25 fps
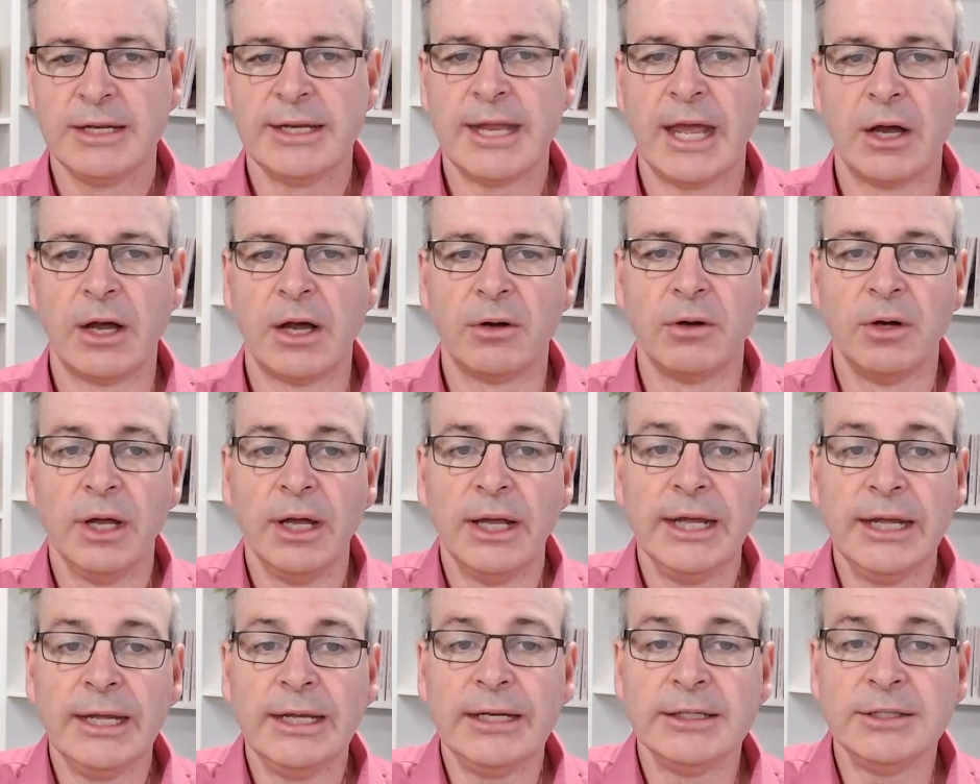Now,
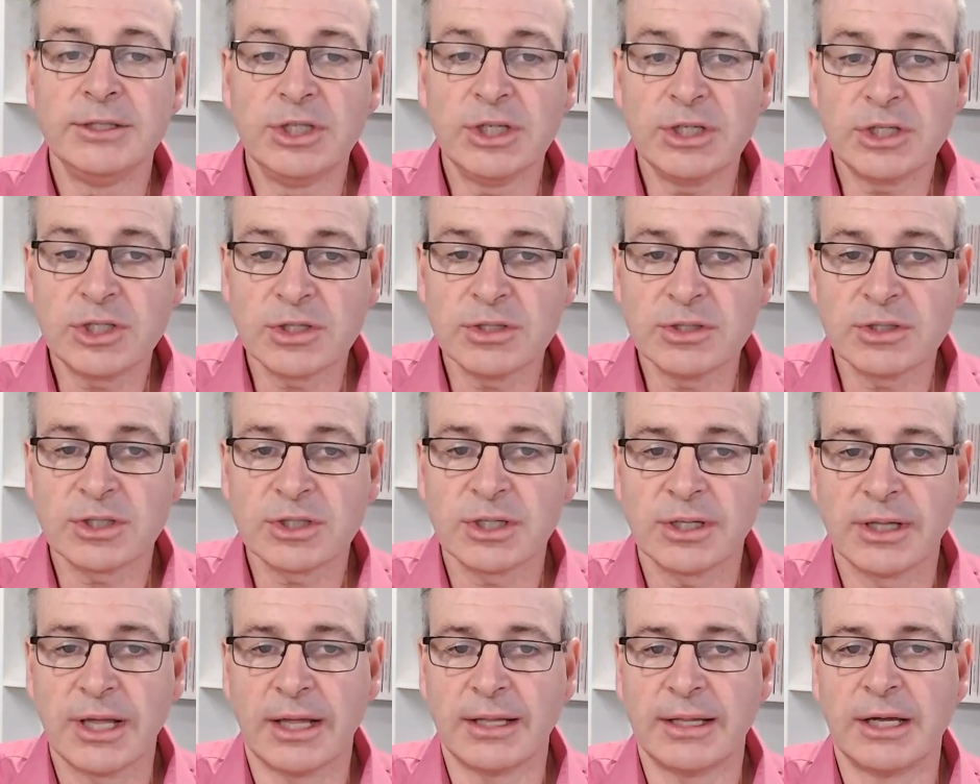in addition to
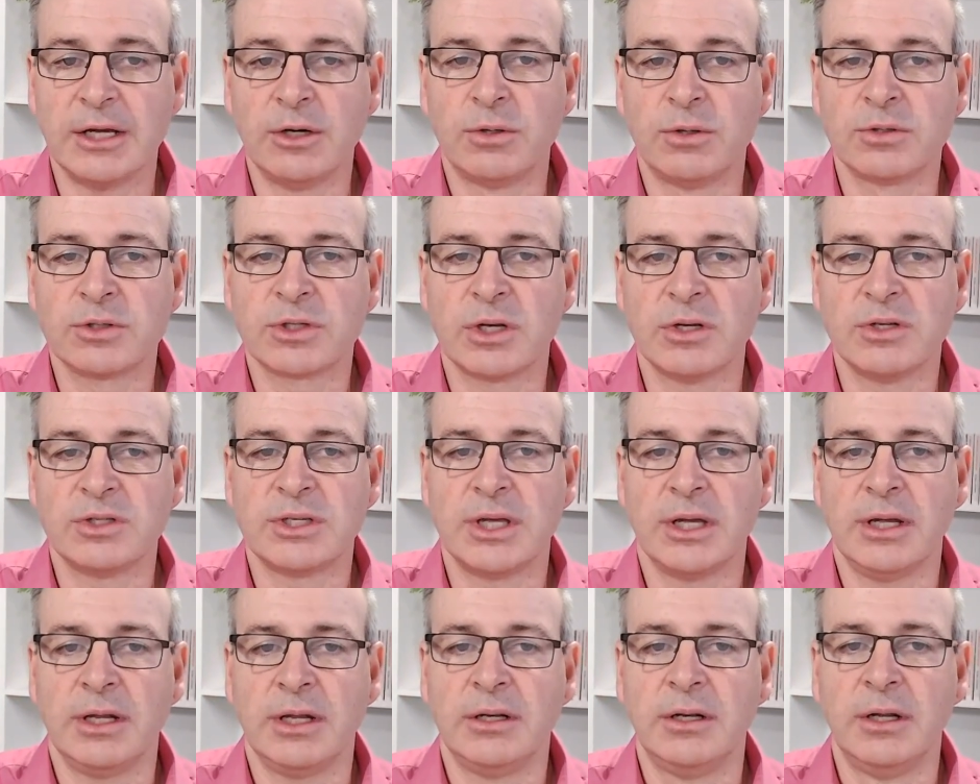that, they also
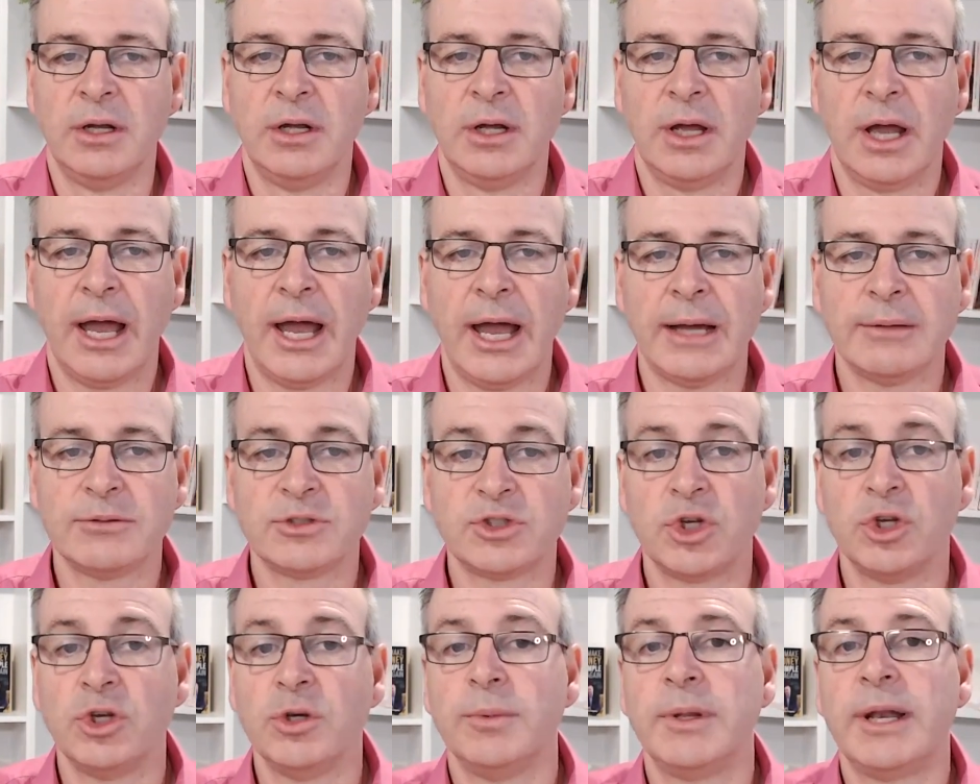said
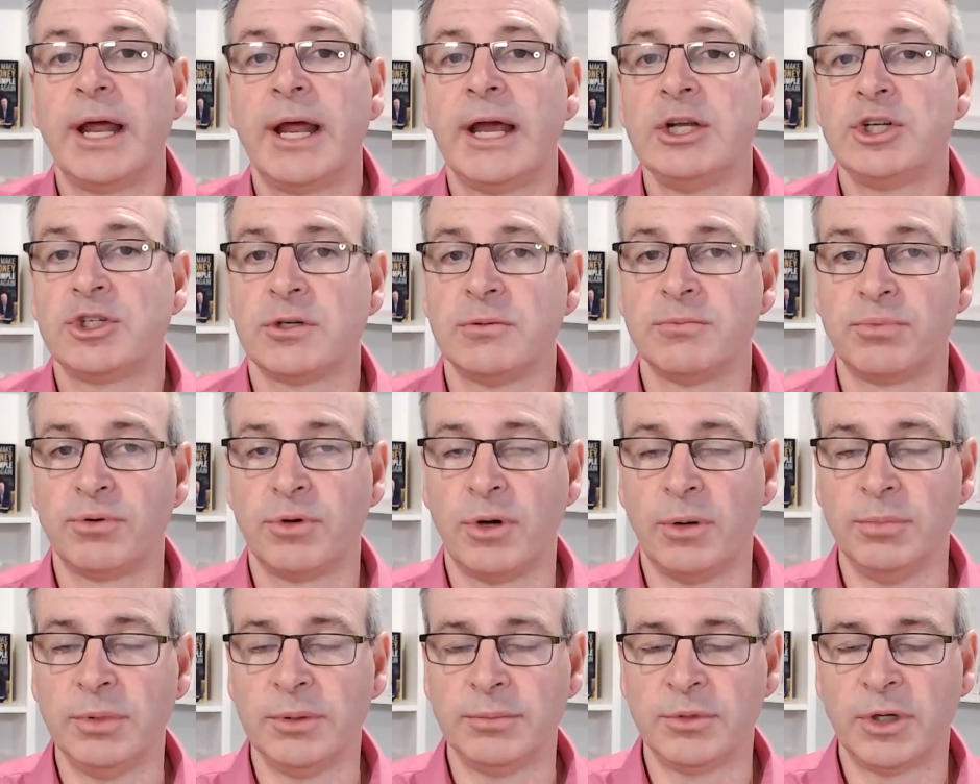termination
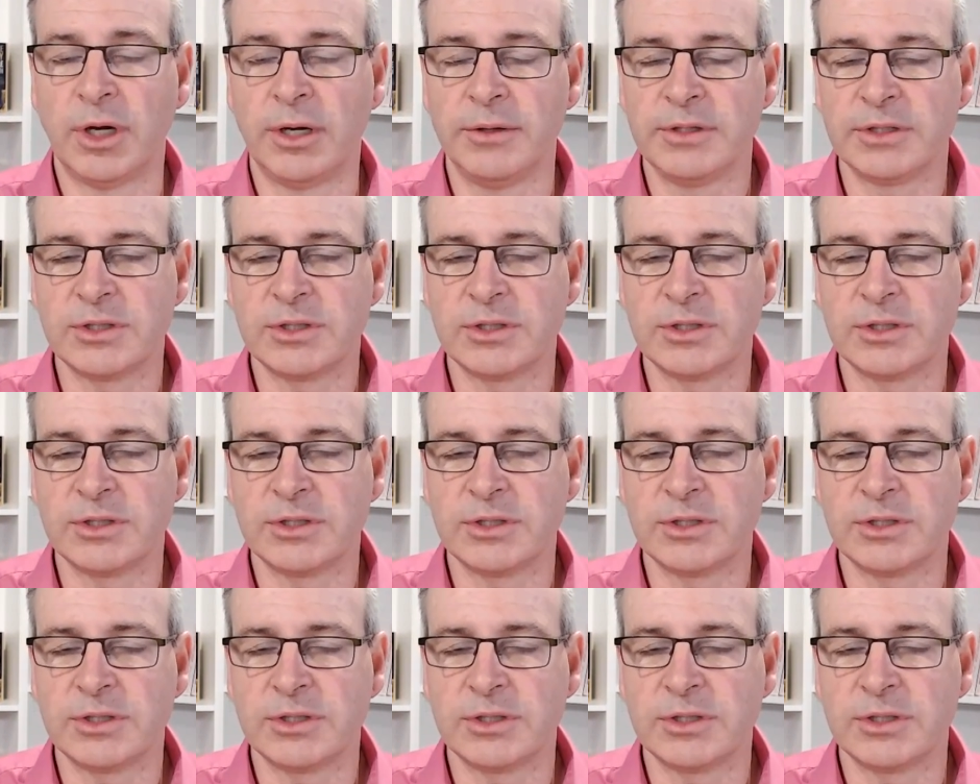problem, right?